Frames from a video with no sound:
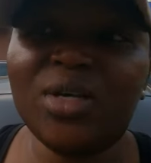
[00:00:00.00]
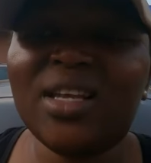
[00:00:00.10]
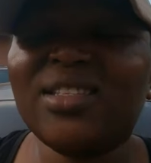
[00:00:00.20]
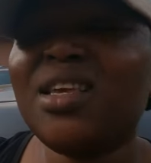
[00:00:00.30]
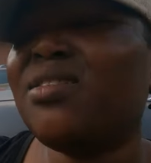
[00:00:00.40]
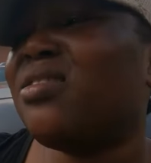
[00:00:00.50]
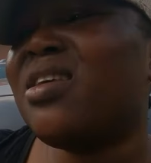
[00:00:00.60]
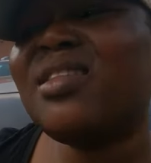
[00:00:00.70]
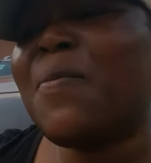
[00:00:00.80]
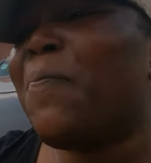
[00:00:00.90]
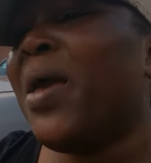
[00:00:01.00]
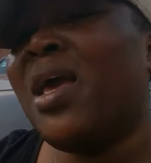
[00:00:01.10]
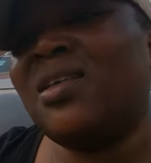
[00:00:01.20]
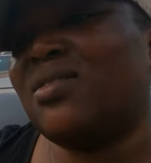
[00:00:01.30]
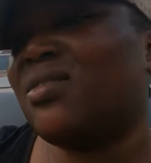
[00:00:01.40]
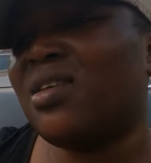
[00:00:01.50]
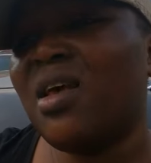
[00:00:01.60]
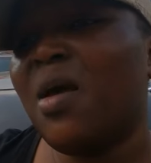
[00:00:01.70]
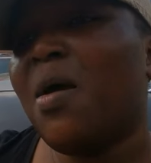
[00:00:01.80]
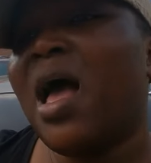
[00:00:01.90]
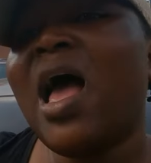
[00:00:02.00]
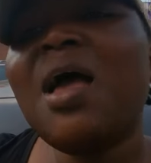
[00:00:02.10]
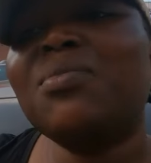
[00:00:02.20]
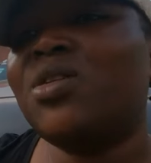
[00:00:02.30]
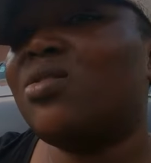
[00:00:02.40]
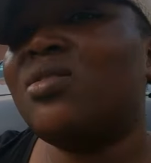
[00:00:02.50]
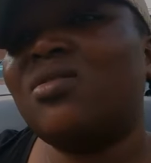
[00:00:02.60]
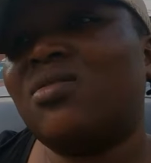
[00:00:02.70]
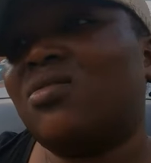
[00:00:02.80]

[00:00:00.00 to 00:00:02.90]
Do you get it? It depends. I'm just,